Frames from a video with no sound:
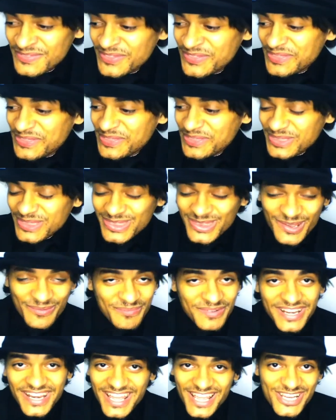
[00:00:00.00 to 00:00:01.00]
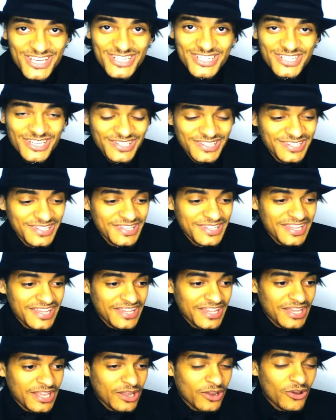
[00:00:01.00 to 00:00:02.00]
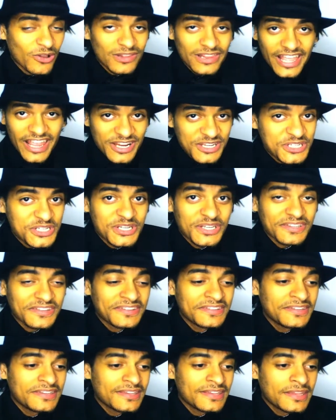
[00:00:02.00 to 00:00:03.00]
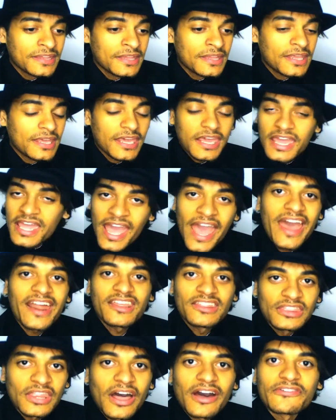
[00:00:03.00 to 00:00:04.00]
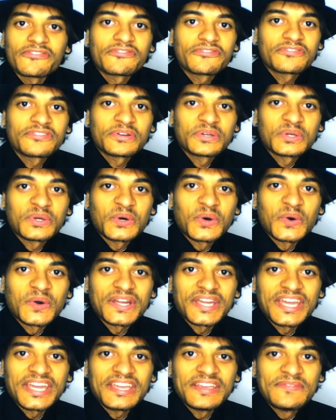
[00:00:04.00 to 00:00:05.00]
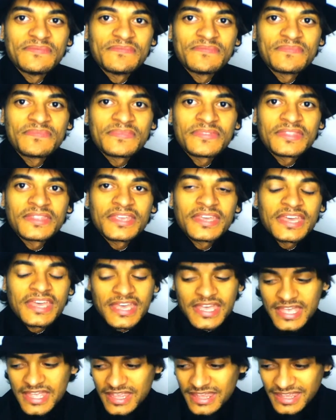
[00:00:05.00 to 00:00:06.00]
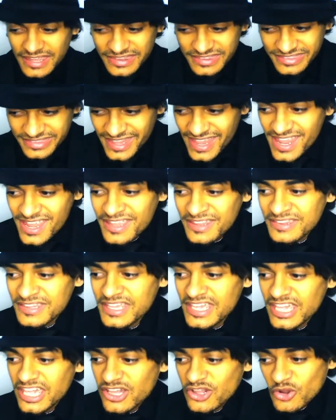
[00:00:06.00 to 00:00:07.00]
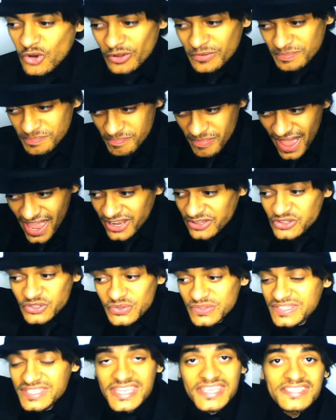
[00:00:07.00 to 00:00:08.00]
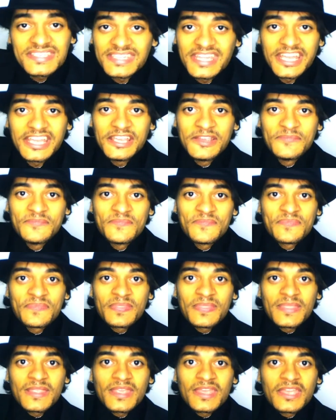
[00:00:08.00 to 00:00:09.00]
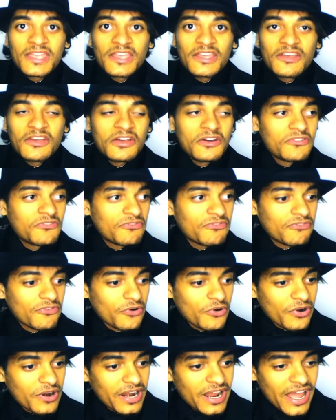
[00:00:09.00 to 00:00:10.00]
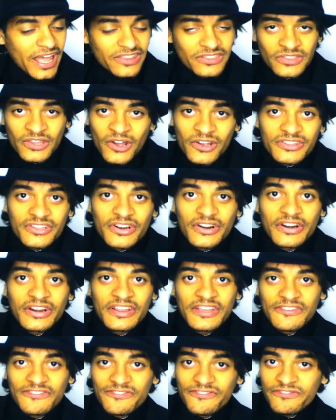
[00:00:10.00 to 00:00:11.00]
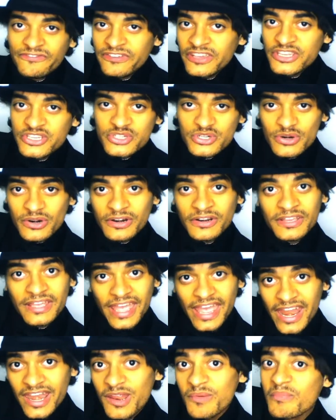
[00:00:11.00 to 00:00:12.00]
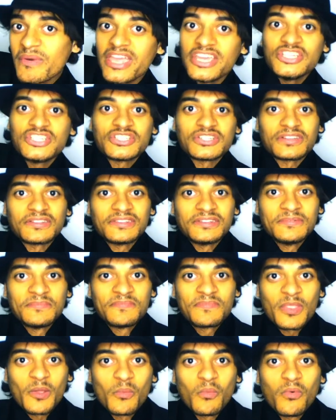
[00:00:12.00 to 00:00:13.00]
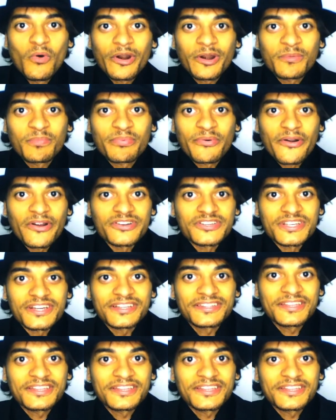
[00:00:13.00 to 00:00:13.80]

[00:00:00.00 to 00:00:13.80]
nomination collection, he had enough, okay? Then he gone back to Disney for another feature animation work project.